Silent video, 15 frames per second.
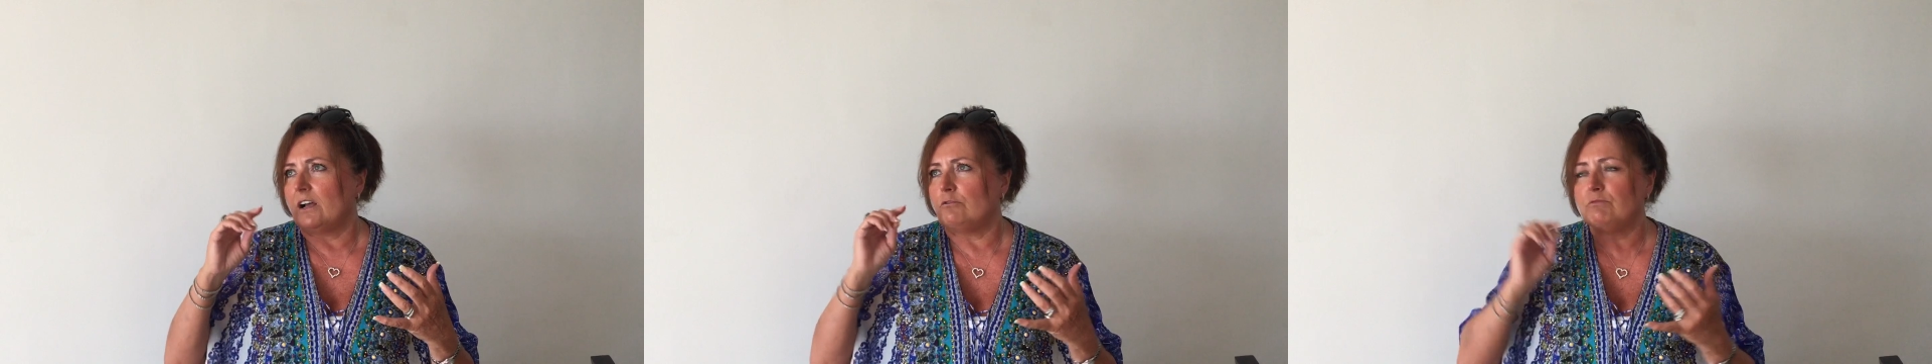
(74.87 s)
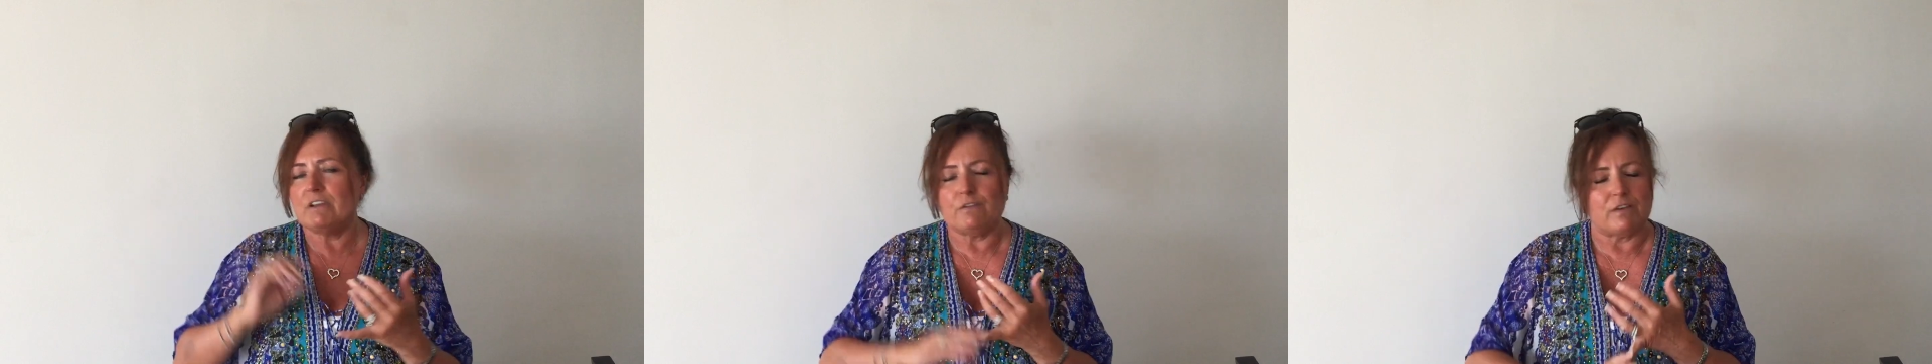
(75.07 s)

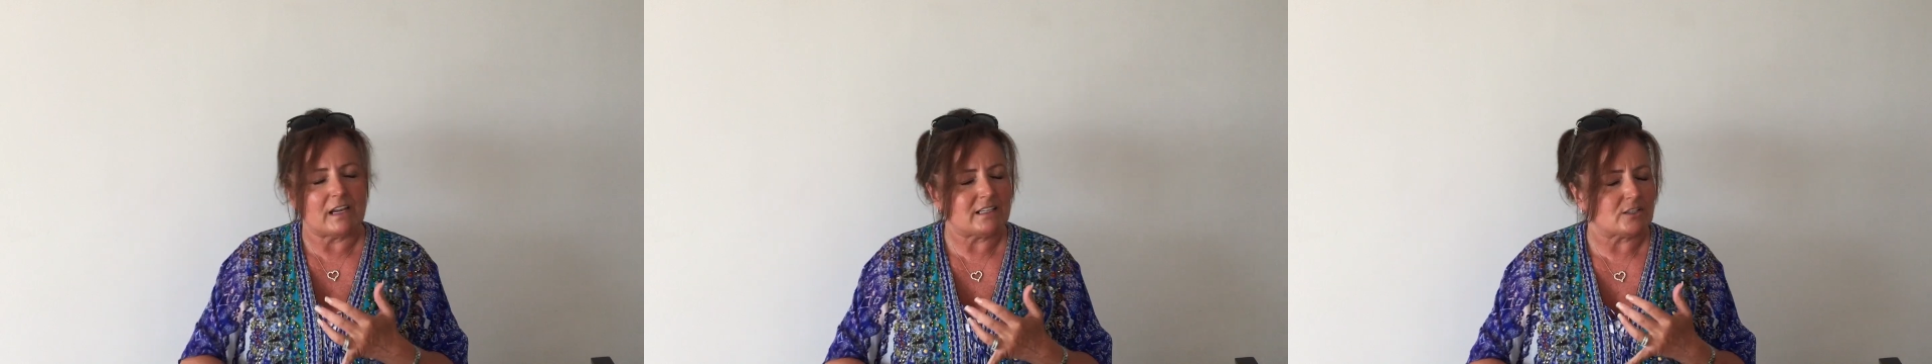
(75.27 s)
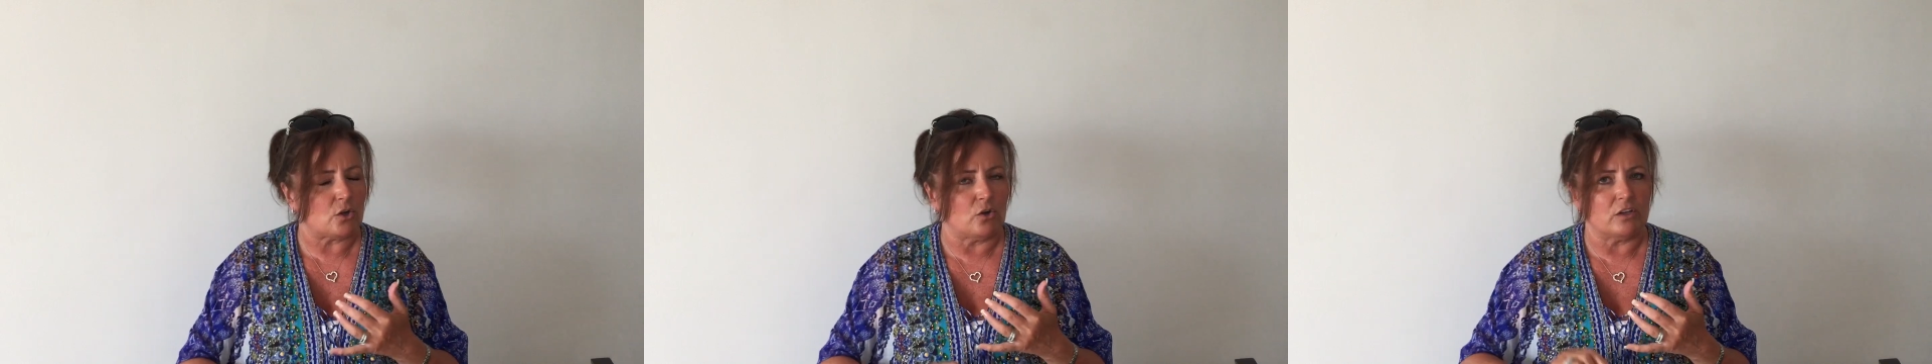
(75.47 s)

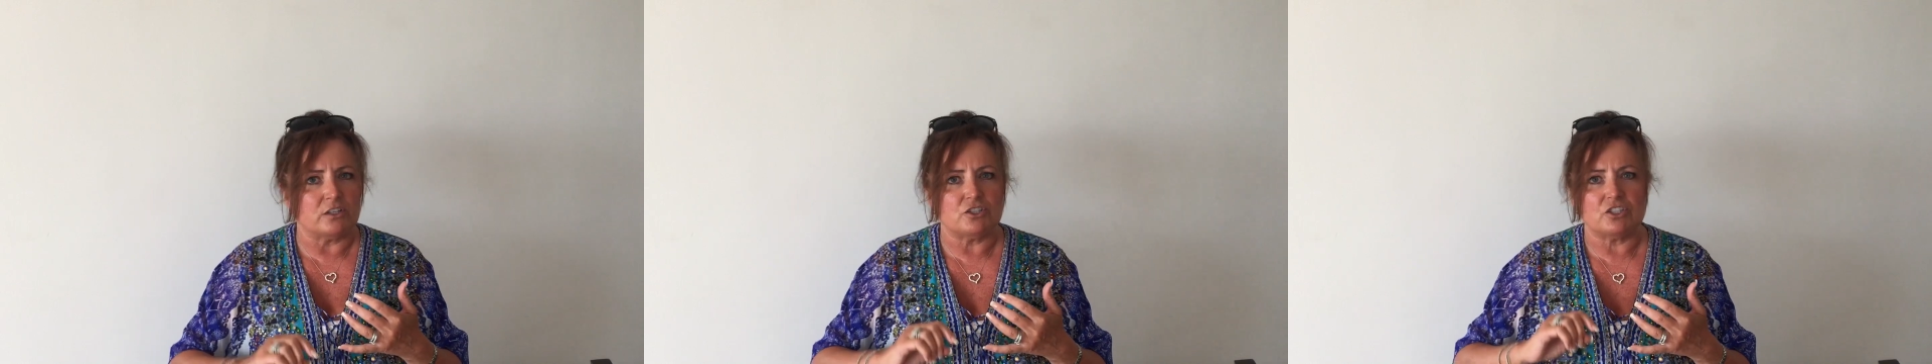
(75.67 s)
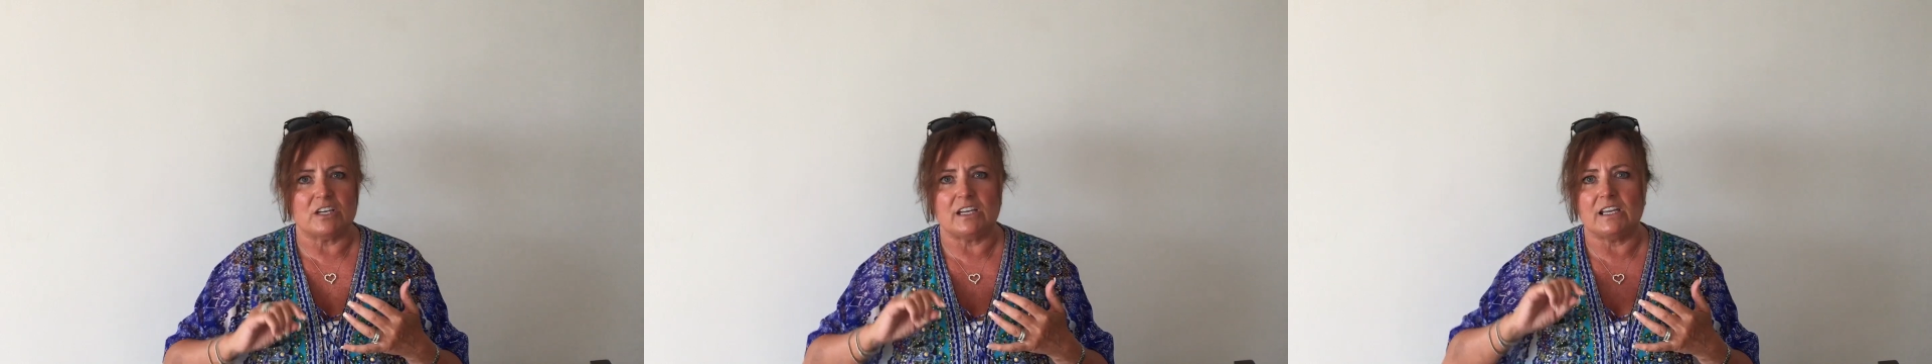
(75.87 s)

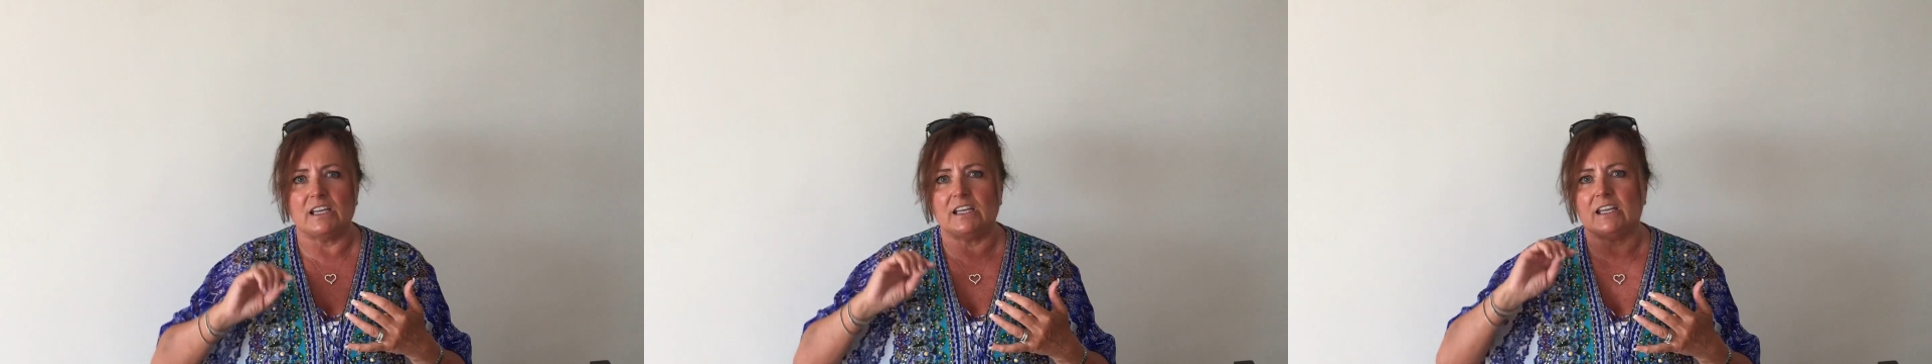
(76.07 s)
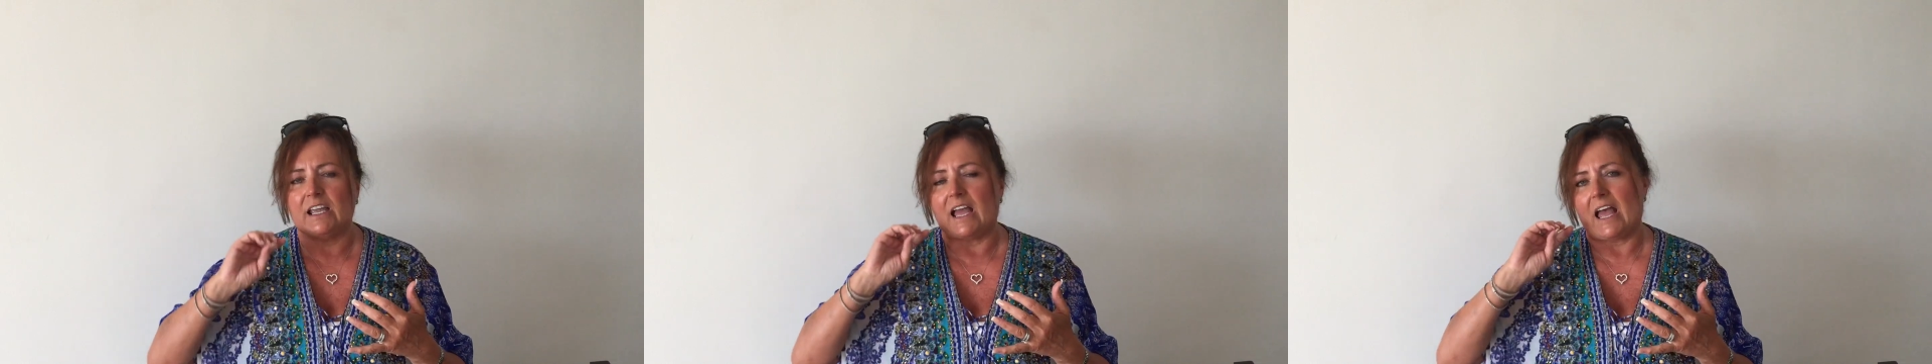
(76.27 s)

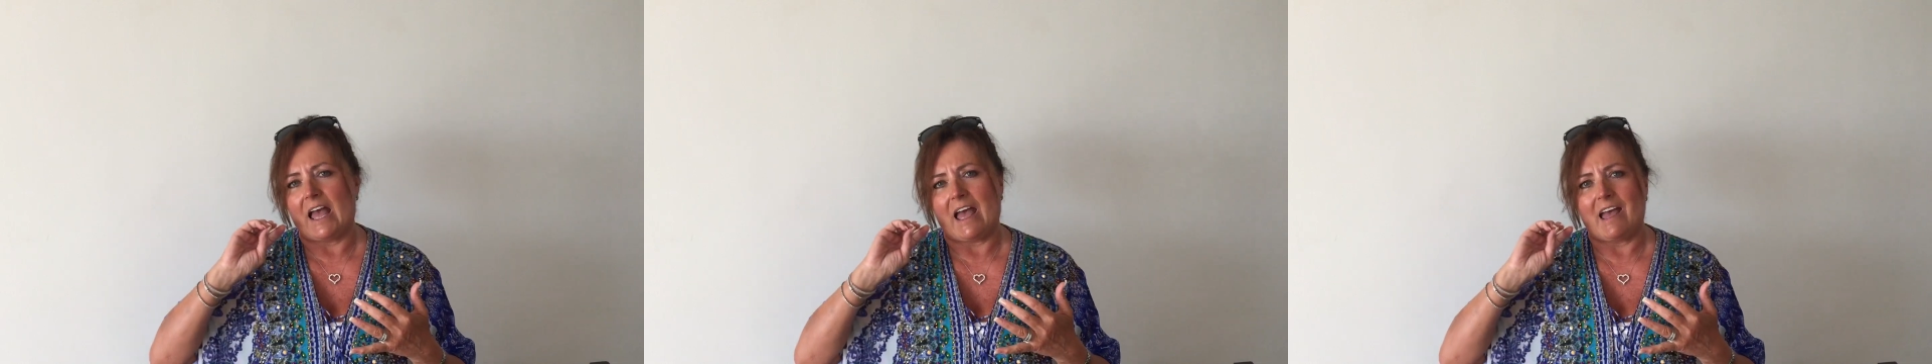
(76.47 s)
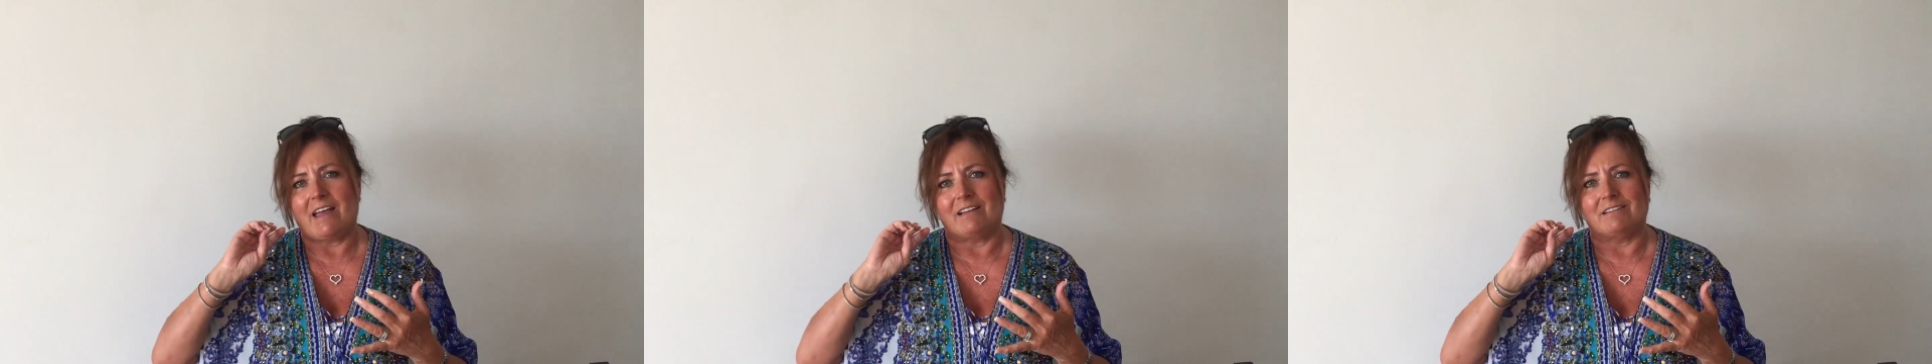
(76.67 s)
reflexology
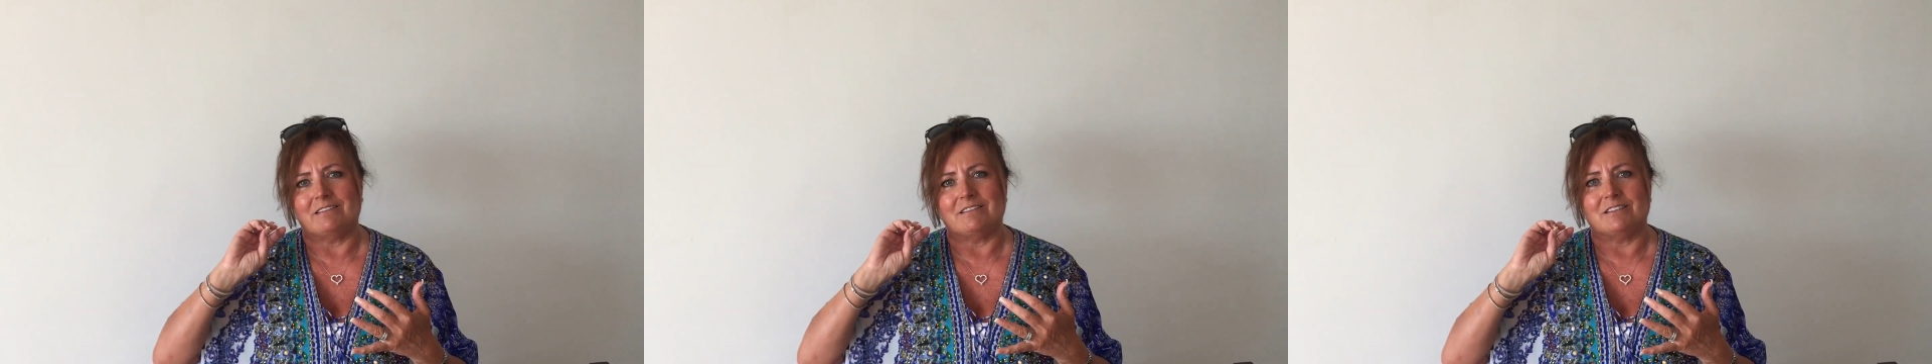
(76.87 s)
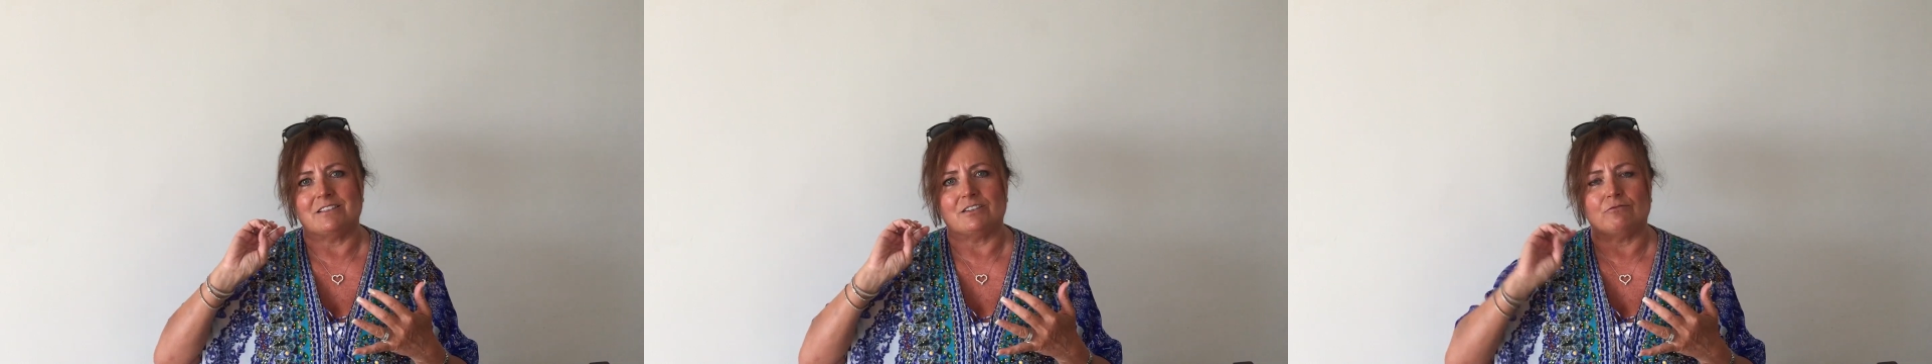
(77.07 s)

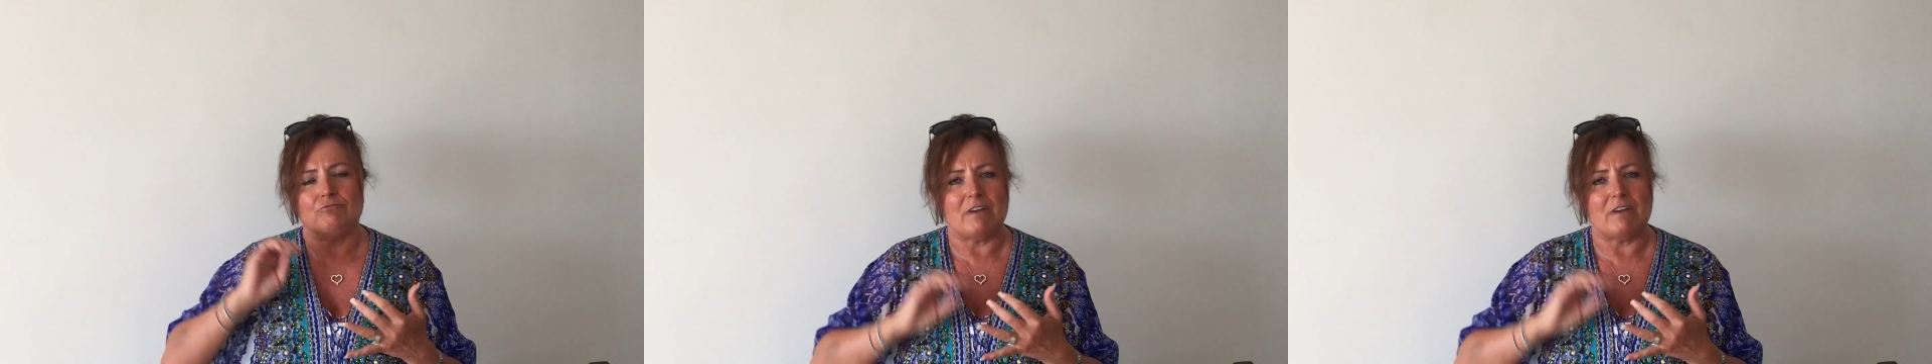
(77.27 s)
and